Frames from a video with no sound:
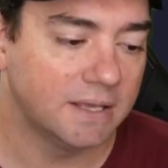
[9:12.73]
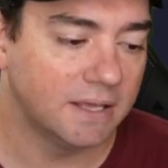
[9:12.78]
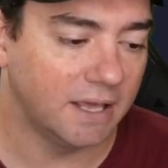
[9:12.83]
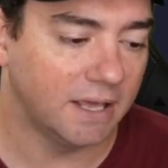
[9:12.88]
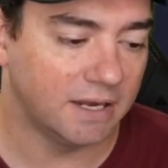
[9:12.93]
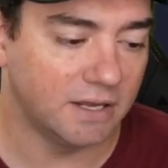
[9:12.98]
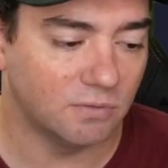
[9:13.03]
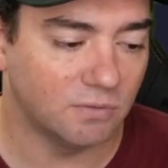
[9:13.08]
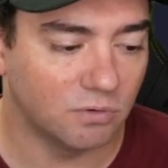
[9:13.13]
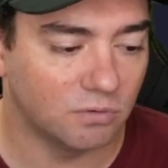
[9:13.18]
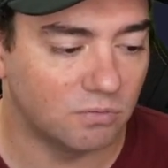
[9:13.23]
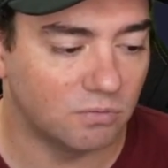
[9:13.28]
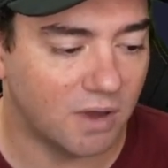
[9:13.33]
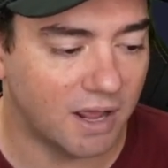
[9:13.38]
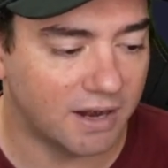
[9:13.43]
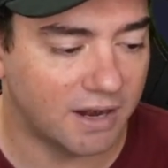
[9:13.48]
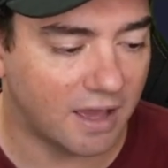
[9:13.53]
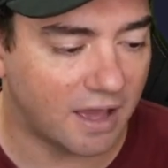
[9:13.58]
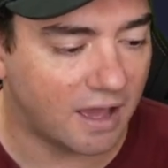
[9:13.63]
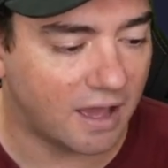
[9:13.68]
and it will
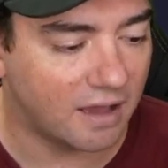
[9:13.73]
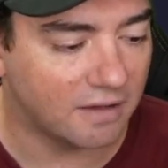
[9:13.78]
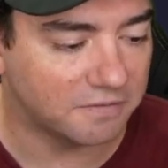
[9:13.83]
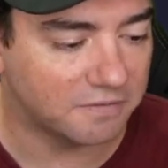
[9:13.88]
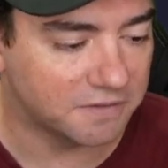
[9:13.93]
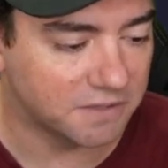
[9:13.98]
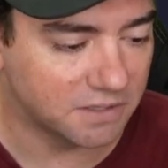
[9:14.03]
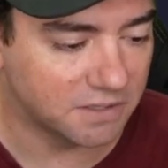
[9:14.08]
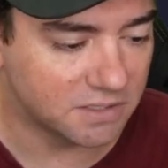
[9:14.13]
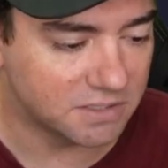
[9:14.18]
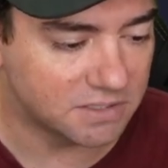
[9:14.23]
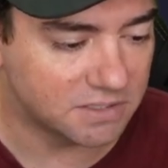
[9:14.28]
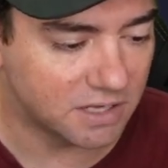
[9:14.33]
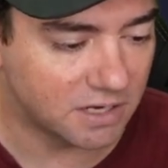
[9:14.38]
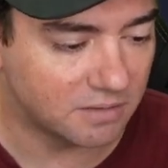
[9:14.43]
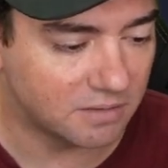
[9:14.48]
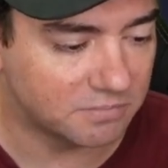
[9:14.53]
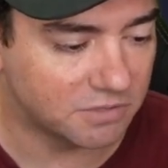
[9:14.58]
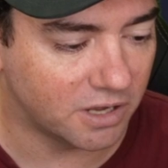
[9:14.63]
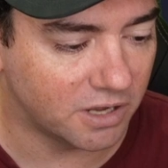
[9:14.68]
run after the
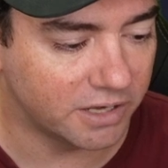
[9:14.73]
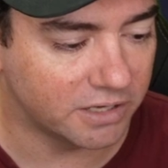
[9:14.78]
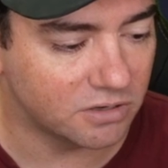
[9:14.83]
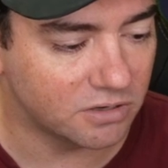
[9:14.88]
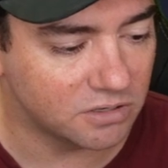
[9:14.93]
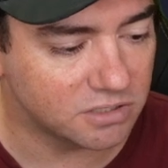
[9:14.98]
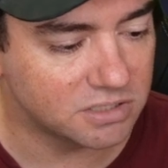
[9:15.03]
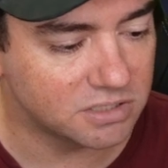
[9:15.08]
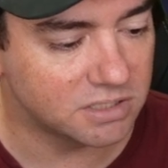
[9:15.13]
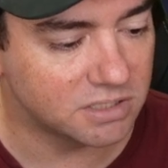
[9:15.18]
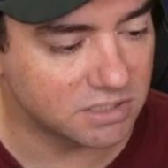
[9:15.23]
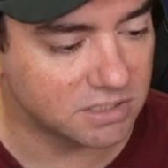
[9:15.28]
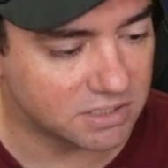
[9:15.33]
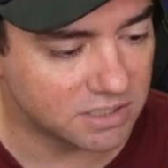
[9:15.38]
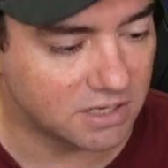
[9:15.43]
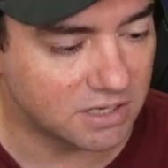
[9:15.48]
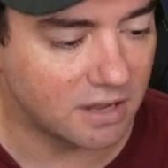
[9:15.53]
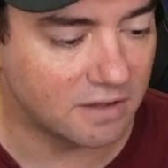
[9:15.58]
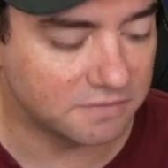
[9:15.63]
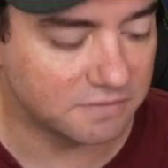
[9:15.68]
setup diagnostics
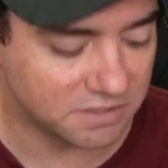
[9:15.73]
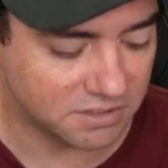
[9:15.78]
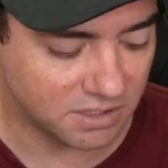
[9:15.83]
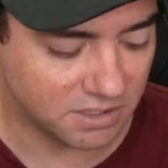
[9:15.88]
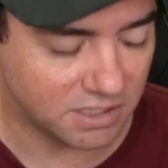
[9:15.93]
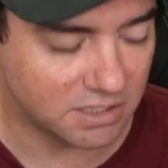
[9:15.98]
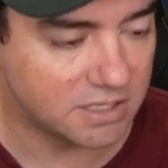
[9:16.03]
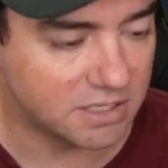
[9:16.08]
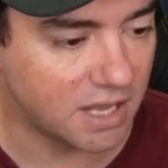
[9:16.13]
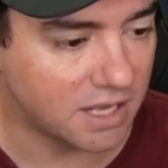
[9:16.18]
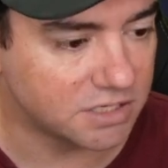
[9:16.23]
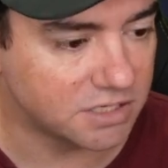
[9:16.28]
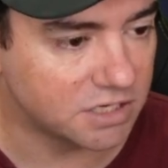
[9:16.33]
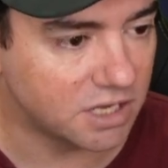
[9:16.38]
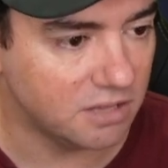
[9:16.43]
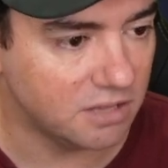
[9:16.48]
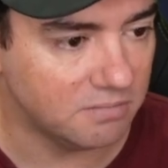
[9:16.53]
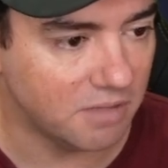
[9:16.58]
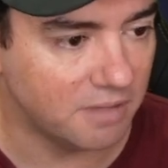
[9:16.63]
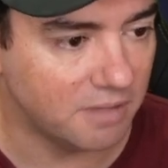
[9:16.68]
and after the attach
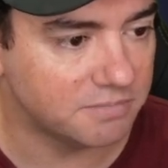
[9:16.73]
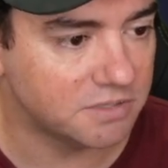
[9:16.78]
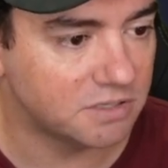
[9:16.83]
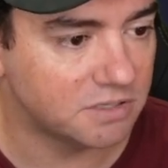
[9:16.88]
keymaps